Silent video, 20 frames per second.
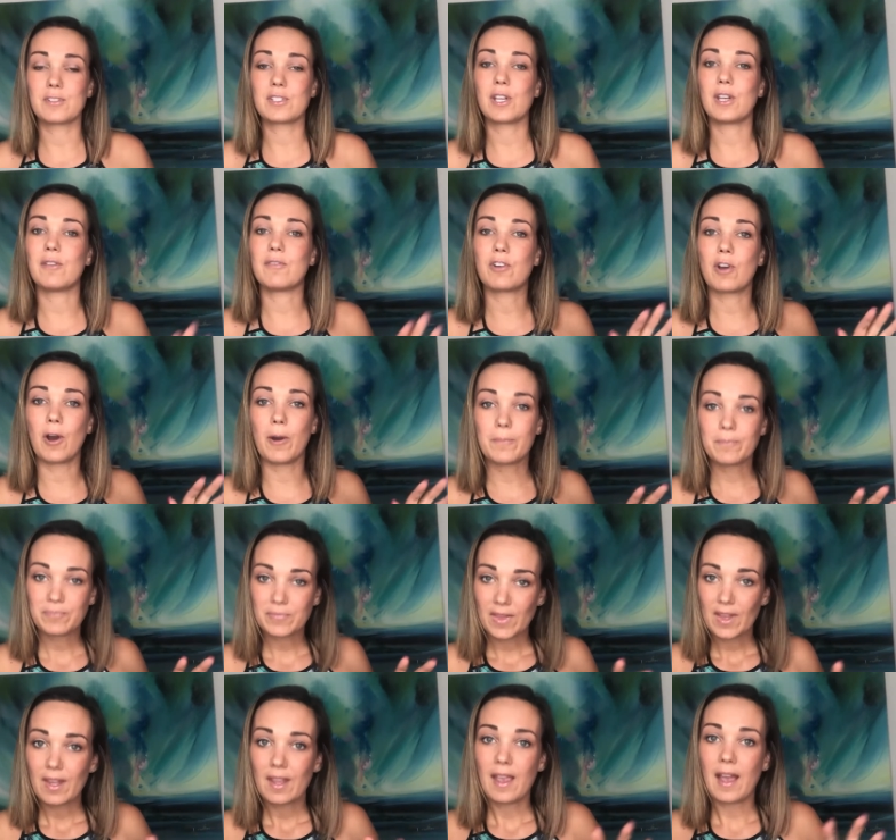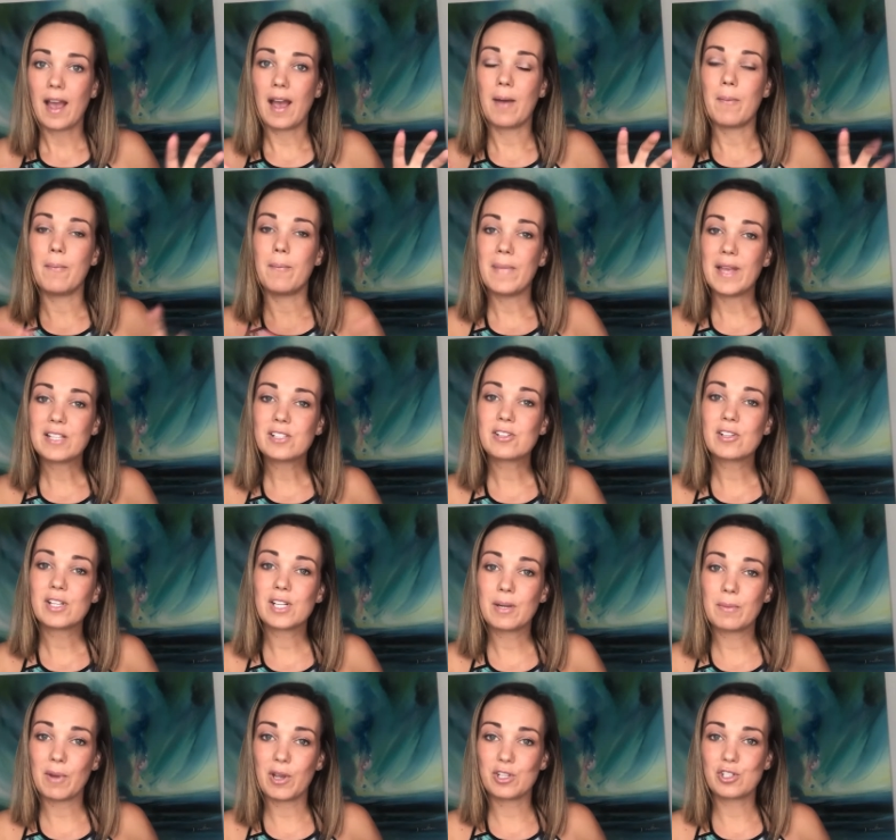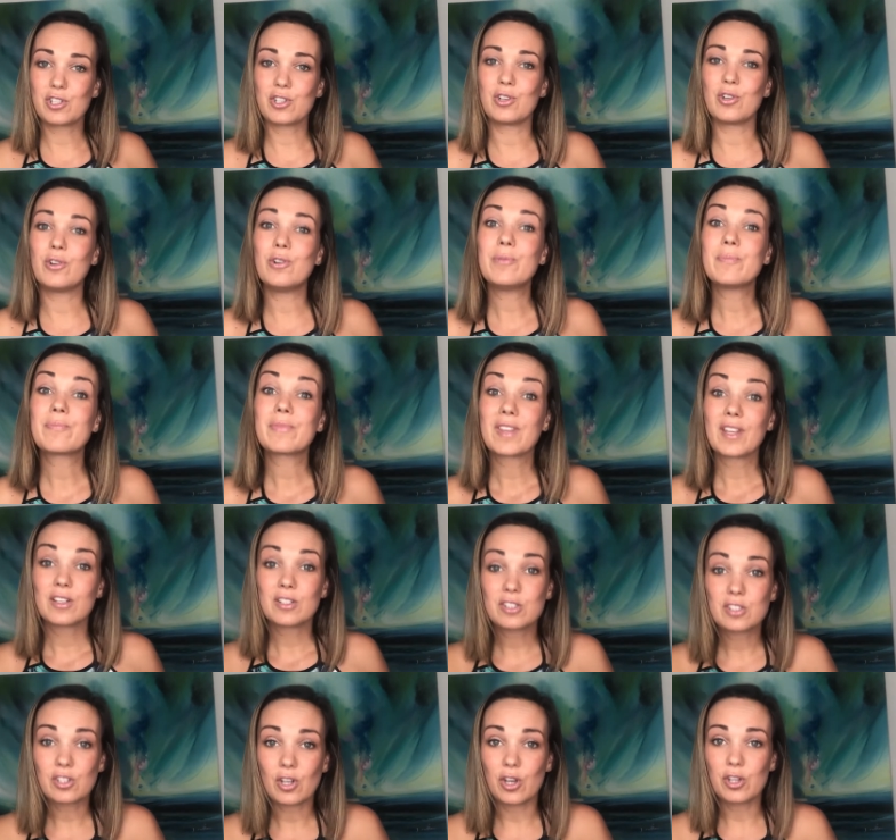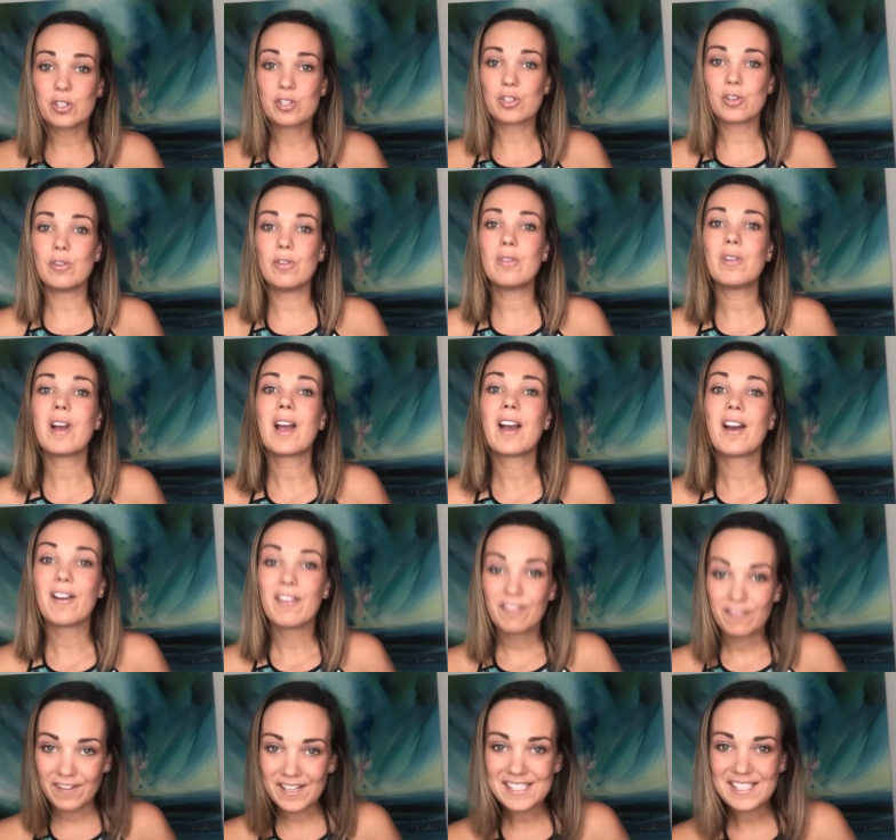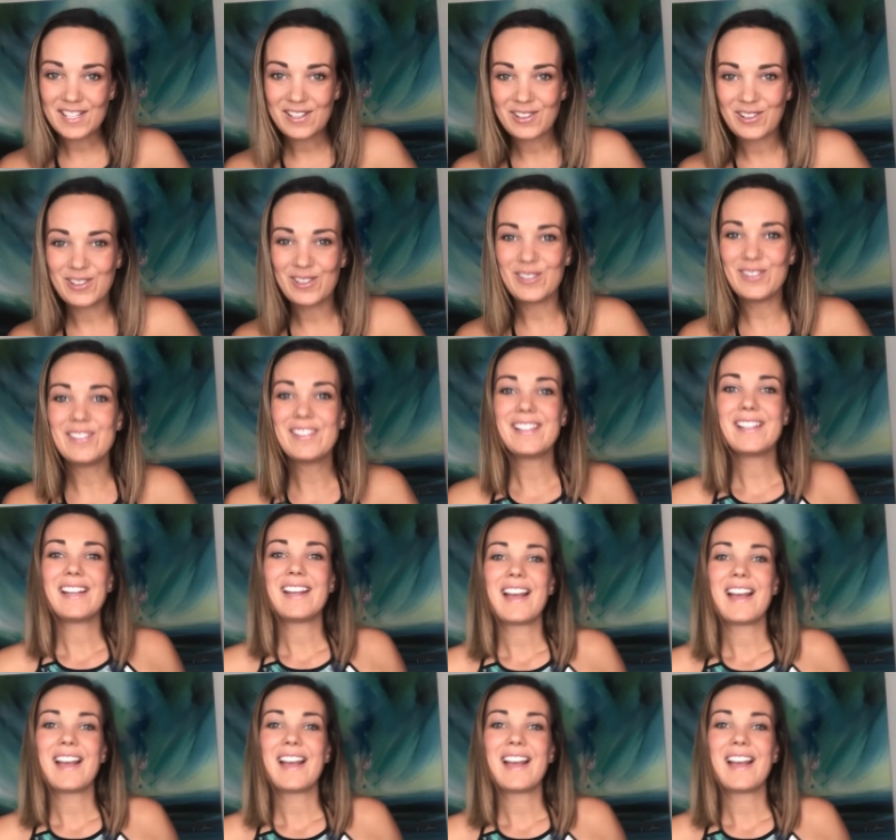So you've got mental and emotional, social, physical,